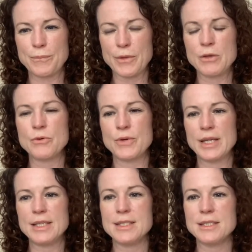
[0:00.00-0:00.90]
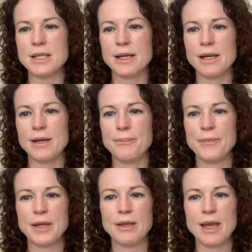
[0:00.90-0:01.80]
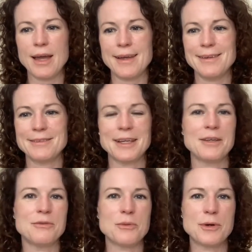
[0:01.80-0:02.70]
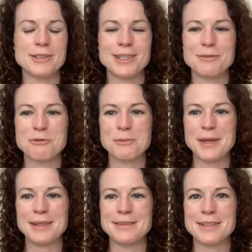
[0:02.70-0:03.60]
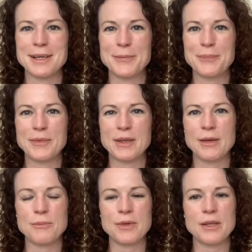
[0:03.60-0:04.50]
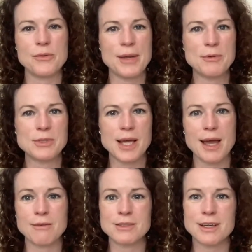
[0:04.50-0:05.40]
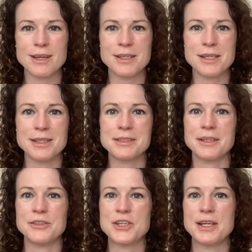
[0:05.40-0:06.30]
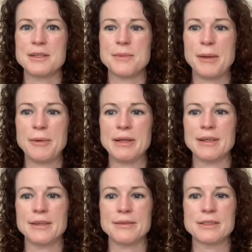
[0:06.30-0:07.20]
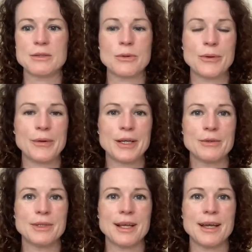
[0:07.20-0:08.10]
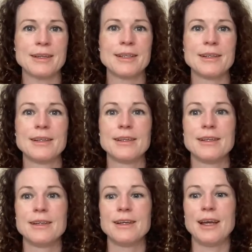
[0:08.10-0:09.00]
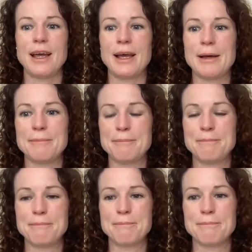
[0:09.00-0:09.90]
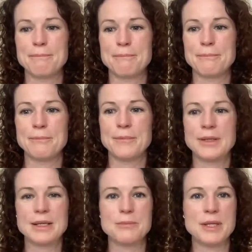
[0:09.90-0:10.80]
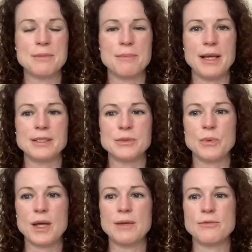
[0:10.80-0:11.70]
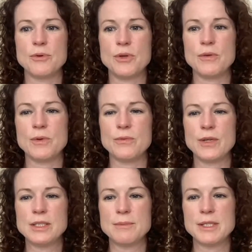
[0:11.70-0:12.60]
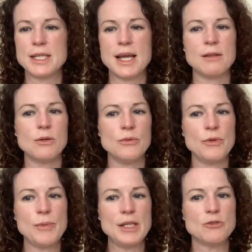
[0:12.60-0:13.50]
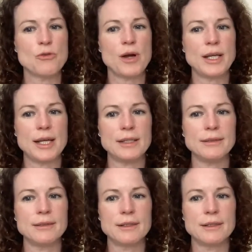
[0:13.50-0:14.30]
You're in India. Okay. Thank you for watching from India. I hope, are you able to get outside in the sunshine at the moment? I know there's a lot going on there. But that would be the best way for you with vitamin D. How long have you been trying?